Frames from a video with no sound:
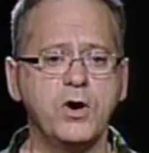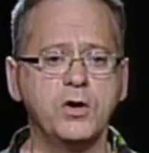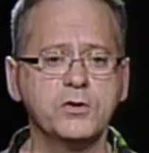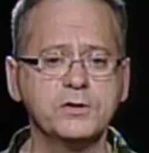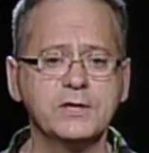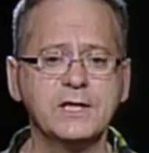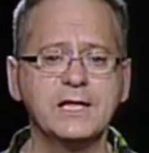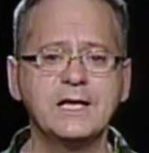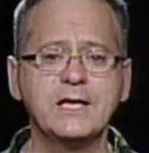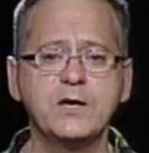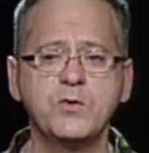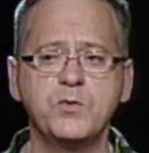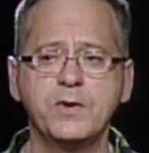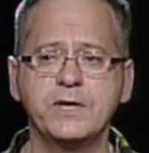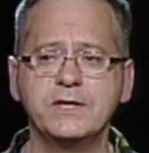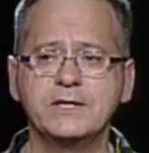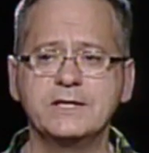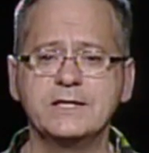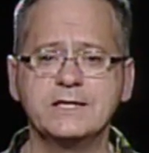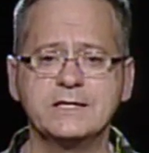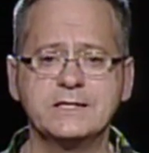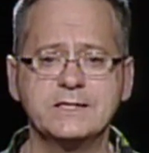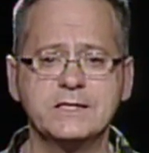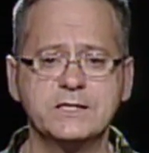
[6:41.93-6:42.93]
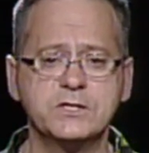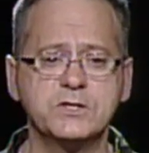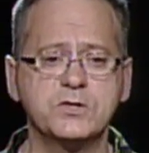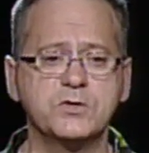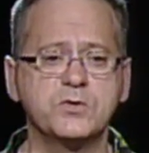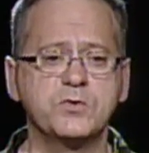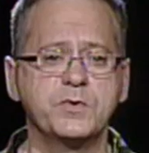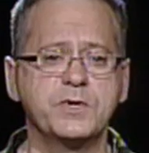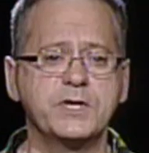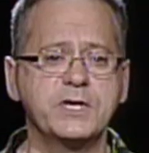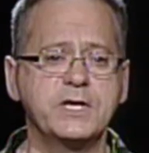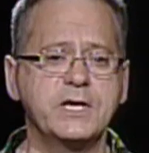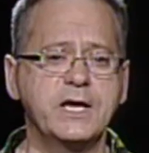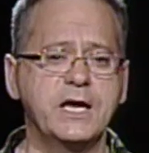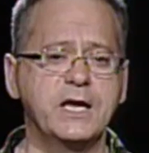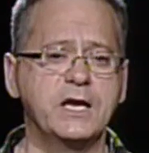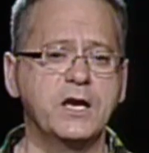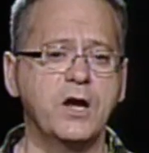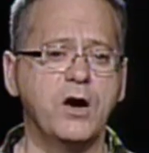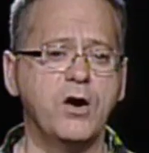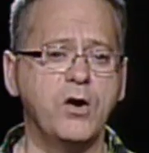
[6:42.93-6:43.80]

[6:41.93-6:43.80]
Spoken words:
only when necessary and